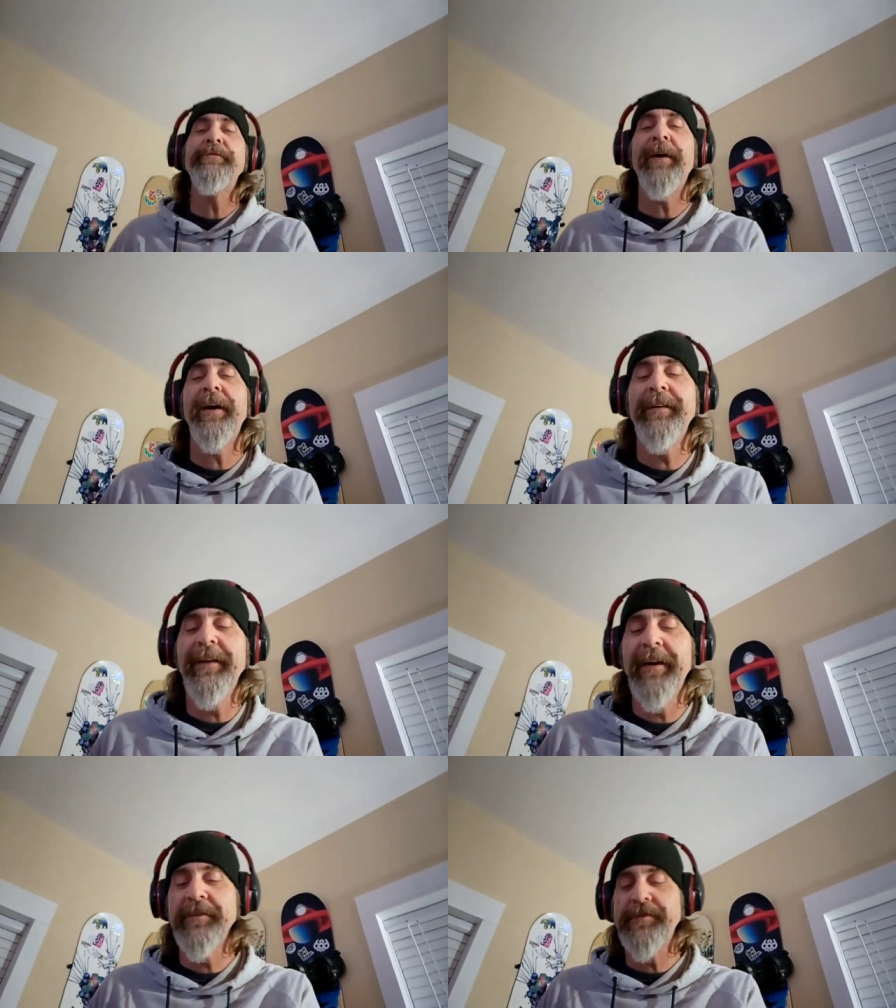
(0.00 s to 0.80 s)
I
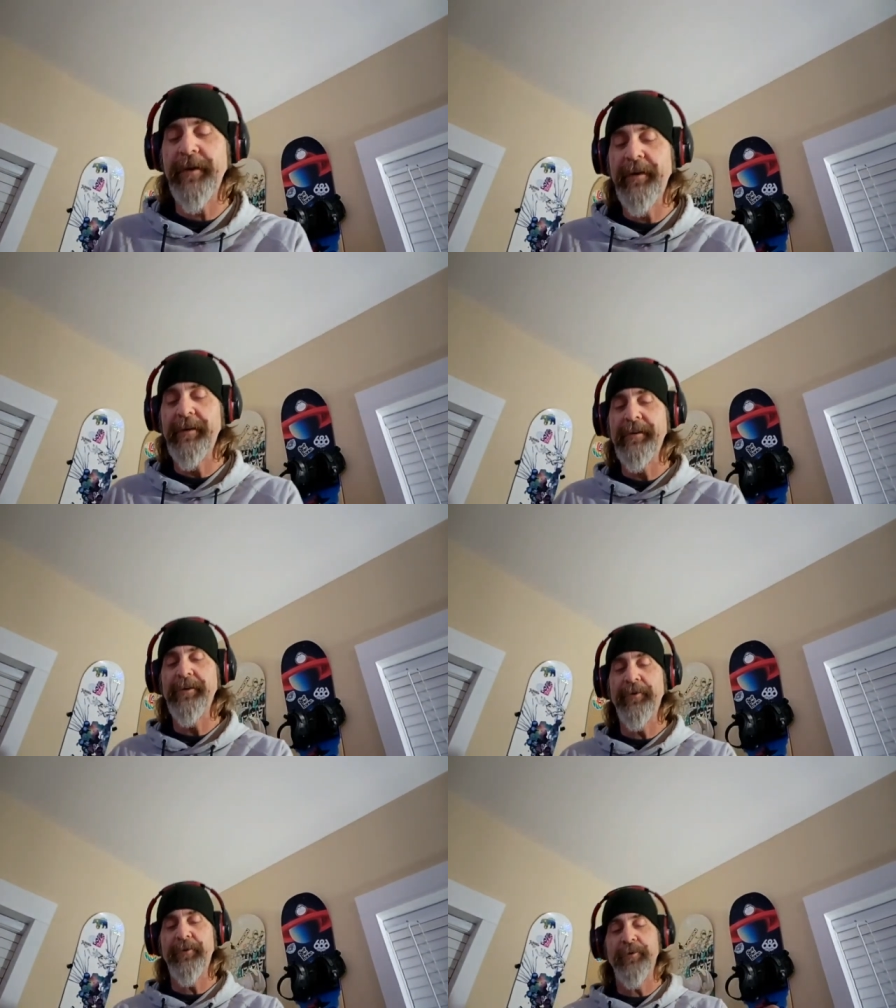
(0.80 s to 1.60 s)
define
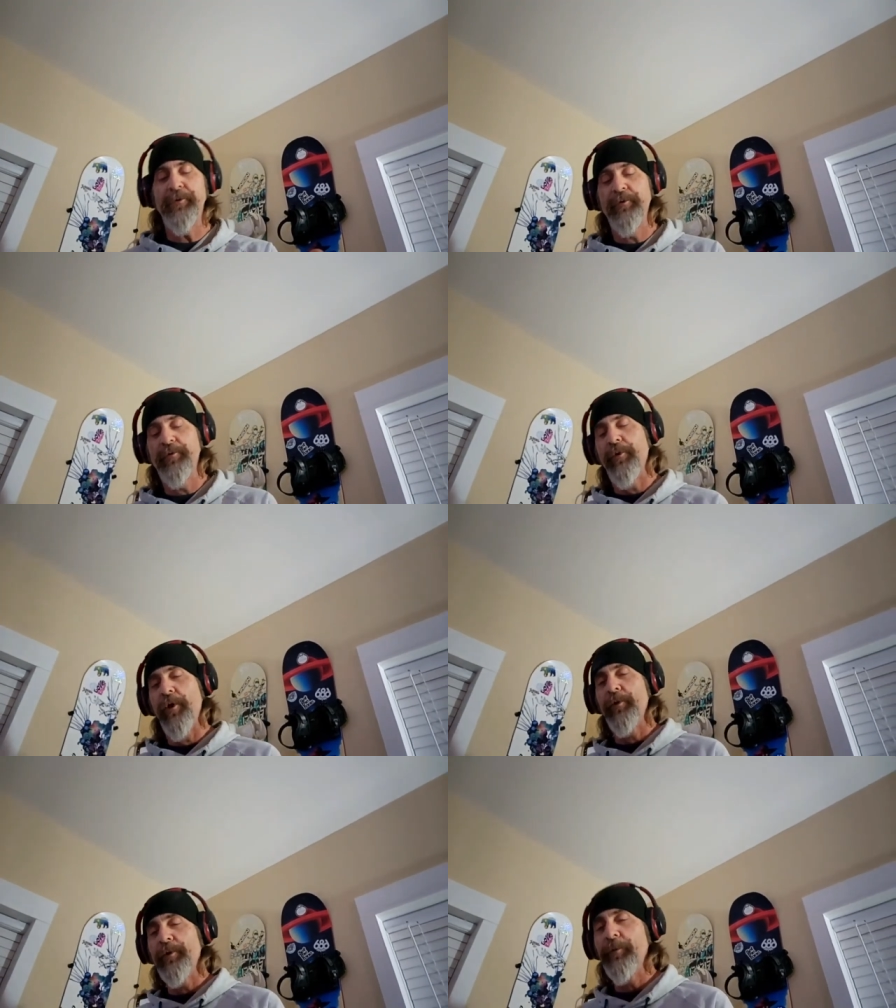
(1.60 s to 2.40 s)
legacy
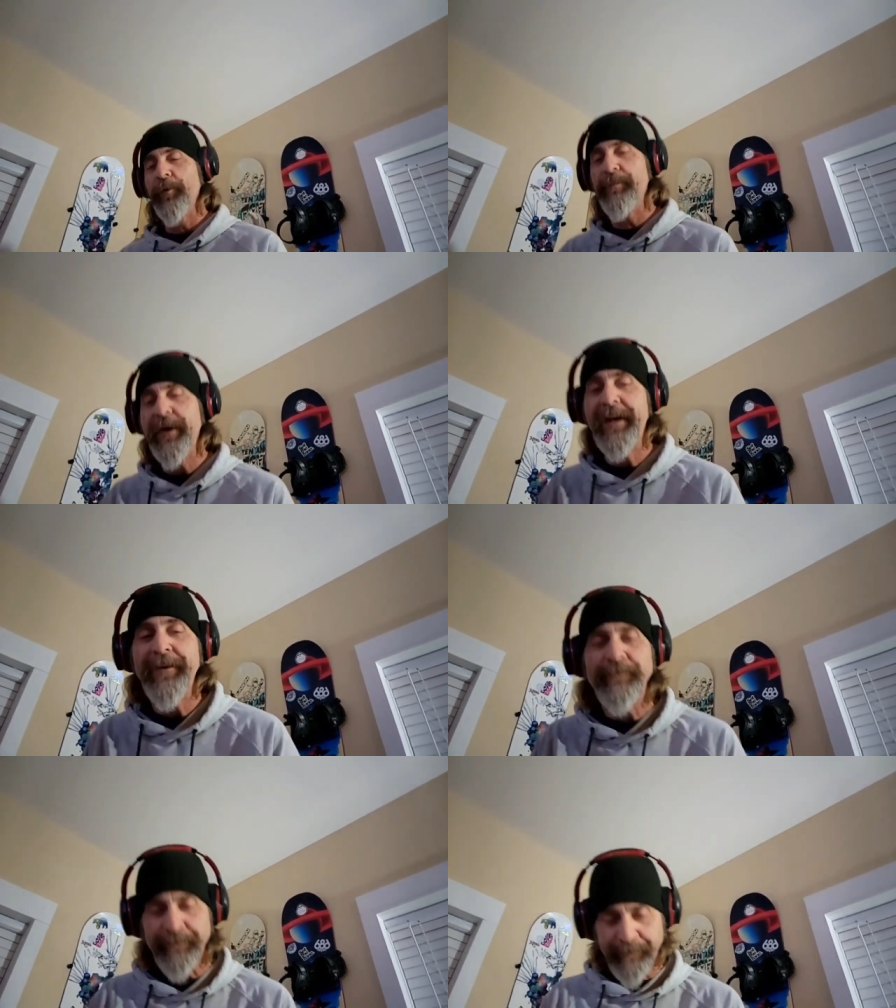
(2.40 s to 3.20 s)
grower would
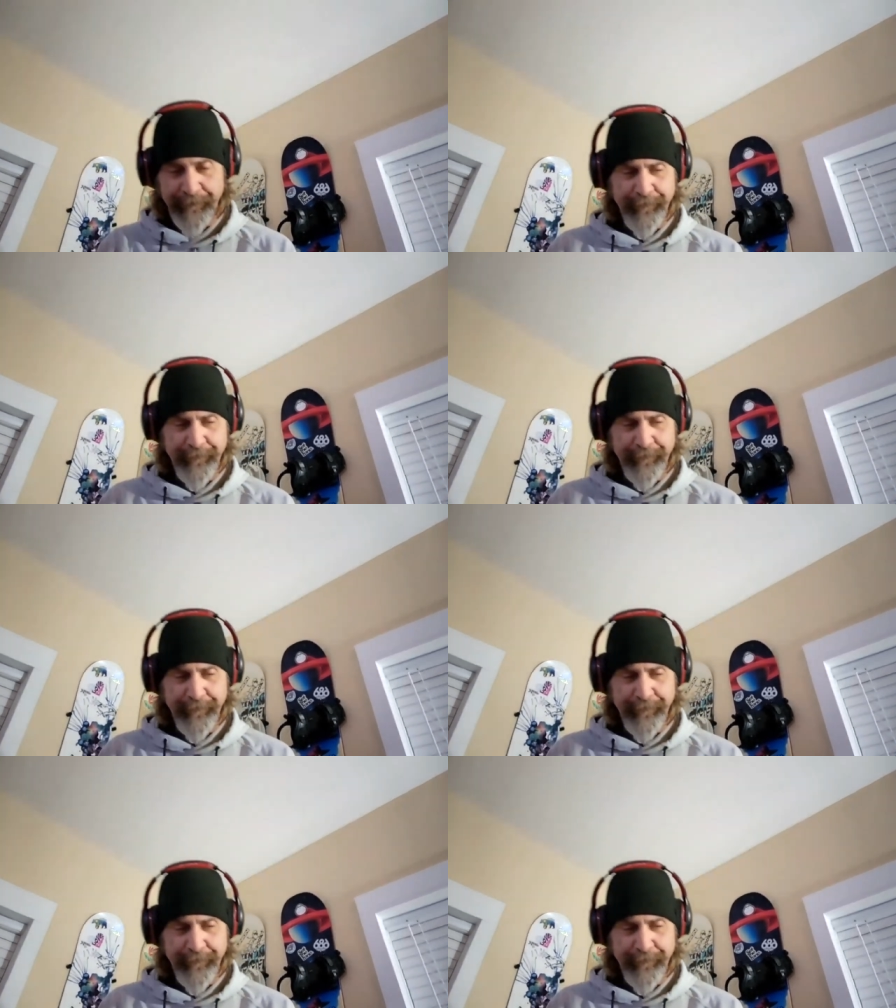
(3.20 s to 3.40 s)
be,